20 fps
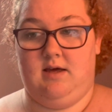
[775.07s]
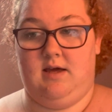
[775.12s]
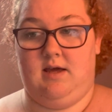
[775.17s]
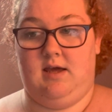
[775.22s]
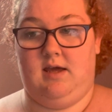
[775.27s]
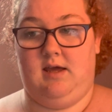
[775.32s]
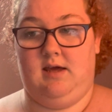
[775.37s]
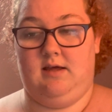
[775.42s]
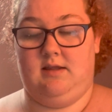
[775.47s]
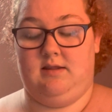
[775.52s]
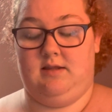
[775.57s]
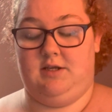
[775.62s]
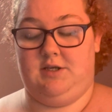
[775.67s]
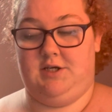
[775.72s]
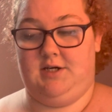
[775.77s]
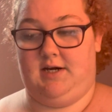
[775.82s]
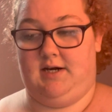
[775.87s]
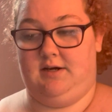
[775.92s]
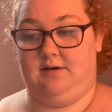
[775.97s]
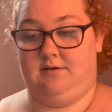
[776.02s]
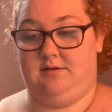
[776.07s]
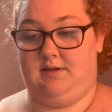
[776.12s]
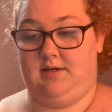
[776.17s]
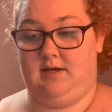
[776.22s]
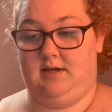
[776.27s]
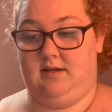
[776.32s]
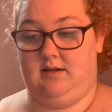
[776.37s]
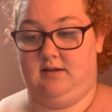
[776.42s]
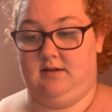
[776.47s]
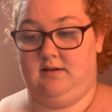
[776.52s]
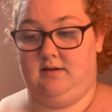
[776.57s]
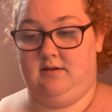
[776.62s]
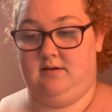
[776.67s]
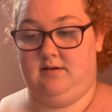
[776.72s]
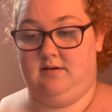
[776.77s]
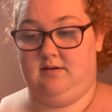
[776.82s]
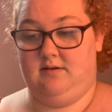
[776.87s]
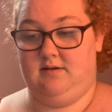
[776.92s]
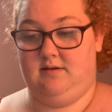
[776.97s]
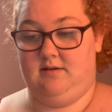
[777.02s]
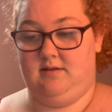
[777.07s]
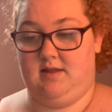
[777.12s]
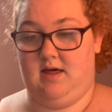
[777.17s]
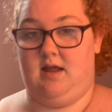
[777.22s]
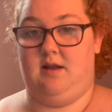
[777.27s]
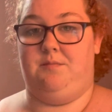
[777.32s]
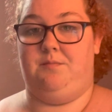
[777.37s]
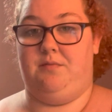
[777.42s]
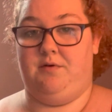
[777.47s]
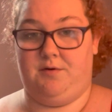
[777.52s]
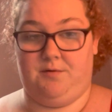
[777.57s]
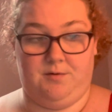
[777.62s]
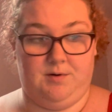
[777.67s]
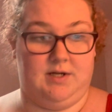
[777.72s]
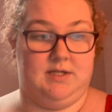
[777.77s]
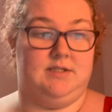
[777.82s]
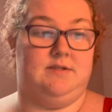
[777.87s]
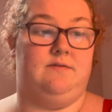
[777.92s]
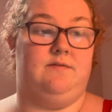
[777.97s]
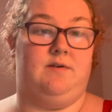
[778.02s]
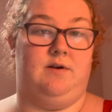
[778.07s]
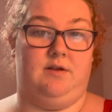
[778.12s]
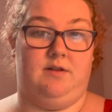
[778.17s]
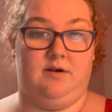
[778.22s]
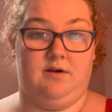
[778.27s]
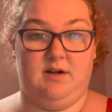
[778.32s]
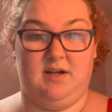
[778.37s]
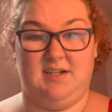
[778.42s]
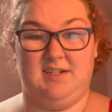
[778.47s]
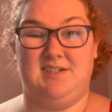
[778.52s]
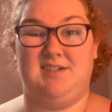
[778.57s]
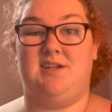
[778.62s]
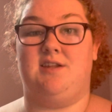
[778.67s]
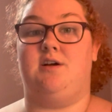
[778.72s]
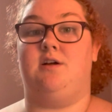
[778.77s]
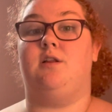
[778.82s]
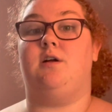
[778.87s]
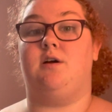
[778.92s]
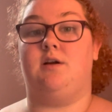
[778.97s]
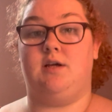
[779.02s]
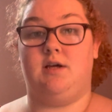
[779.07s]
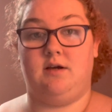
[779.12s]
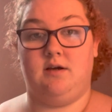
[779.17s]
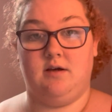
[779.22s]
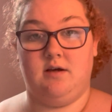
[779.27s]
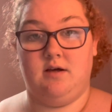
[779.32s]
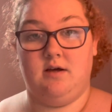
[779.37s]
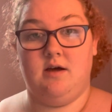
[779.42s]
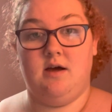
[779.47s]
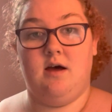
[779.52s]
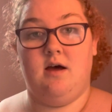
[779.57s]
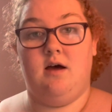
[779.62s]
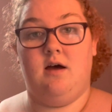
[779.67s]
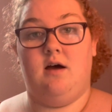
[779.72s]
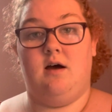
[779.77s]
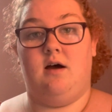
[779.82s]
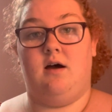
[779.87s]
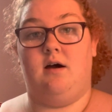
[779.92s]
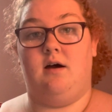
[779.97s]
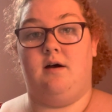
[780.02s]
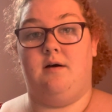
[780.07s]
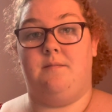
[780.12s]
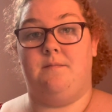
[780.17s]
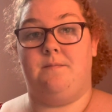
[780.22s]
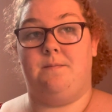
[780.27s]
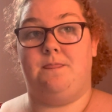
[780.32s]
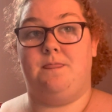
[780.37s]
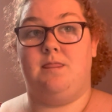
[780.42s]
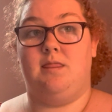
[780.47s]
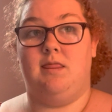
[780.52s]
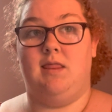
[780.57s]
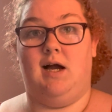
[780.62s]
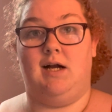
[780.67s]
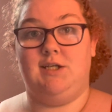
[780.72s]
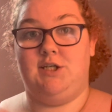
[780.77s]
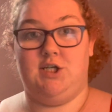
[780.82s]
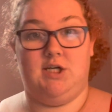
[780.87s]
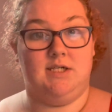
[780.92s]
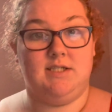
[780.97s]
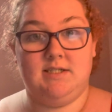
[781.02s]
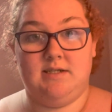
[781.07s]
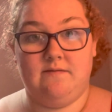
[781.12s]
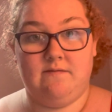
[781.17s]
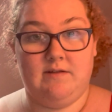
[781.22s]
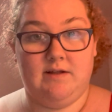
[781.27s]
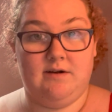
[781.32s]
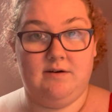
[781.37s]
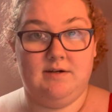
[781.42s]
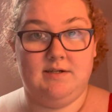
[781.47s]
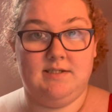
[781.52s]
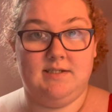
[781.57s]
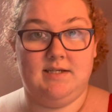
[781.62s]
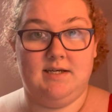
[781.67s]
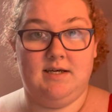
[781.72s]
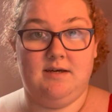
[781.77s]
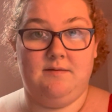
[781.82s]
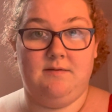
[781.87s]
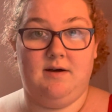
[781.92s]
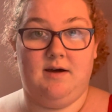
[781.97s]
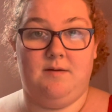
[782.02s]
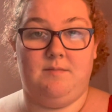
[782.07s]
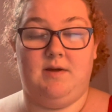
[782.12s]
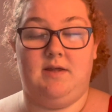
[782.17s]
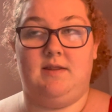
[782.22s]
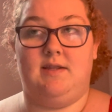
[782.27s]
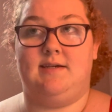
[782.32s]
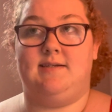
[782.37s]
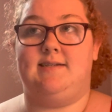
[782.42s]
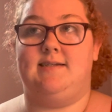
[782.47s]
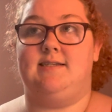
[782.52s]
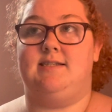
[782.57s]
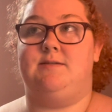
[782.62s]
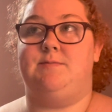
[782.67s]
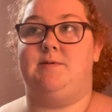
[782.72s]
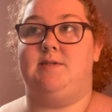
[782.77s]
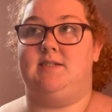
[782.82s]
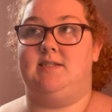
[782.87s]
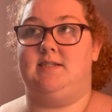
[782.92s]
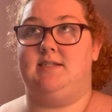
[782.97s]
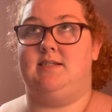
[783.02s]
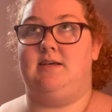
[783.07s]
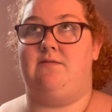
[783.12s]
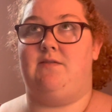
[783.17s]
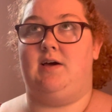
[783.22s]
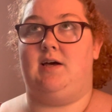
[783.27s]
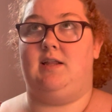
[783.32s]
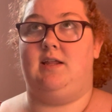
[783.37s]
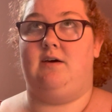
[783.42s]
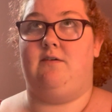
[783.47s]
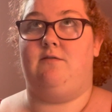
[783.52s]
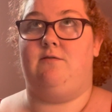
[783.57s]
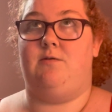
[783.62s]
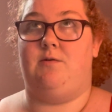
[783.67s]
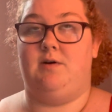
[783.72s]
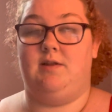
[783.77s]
the child can then progress further into their learning. Not just of literacy. I mean, this is specifically for